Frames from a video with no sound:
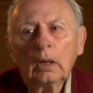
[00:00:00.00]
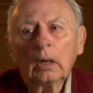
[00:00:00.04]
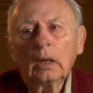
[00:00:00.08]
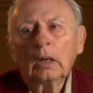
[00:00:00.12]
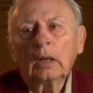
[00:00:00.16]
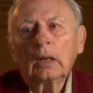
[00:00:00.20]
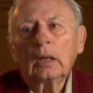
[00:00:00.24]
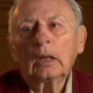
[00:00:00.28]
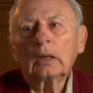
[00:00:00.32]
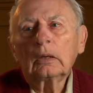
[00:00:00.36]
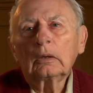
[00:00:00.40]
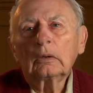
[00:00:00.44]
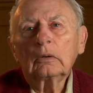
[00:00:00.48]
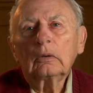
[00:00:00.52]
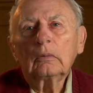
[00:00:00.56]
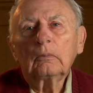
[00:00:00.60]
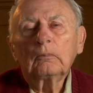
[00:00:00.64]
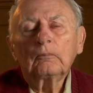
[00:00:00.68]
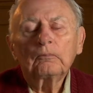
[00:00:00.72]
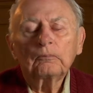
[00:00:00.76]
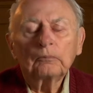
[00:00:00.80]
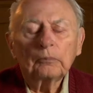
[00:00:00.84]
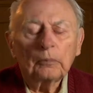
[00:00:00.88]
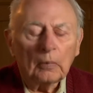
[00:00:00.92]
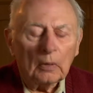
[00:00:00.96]
and
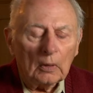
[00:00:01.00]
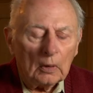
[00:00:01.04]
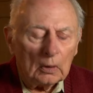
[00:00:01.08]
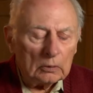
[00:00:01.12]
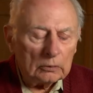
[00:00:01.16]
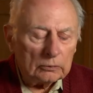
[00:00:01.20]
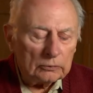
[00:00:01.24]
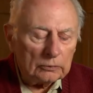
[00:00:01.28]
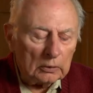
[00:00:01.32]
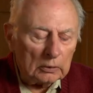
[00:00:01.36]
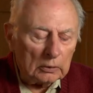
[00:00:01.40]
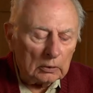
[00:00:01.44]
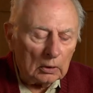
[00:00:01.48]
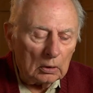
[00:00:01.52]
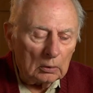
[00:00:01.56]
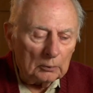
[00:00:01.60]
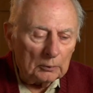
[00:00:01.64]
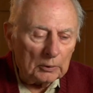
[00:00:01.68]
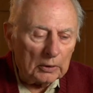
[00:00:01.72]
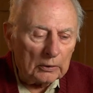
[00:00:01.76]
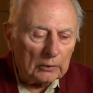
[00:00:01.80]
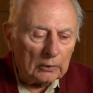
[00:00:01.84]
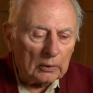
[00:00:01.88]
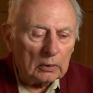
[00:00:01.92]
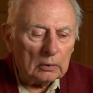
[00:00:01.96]
she told
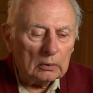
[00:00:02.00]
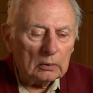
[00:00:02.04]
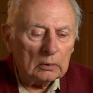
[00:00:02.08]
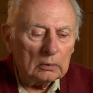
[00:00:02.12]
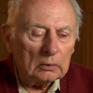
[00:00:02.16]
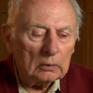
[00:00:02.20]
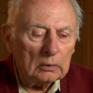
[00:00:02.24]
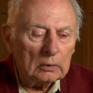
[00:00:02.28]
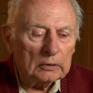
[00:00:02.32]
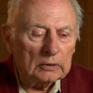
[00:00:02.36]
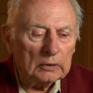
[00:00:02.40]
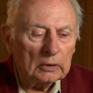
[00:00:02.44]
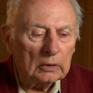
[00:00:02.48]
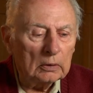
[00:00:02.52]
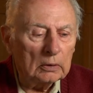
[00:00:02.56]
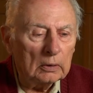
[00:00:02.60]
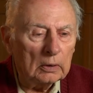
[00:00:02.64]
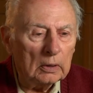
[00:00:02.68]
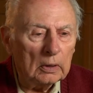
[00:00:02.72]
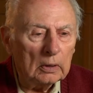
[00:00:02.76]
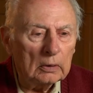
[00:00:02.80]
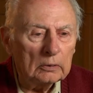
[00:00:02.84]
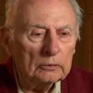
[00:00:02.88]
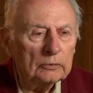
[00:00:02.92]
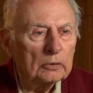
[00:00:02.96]
me that her son
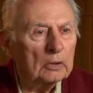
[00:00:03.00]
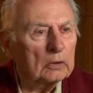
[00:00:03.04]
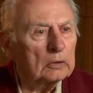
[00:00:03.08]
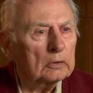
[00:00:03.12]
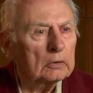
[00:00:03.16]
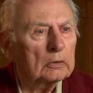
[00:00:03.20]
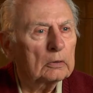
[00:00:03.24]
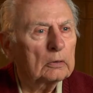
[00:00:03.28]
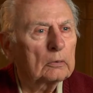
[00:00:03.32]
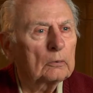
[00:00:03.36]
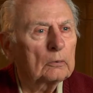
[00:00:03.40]
had just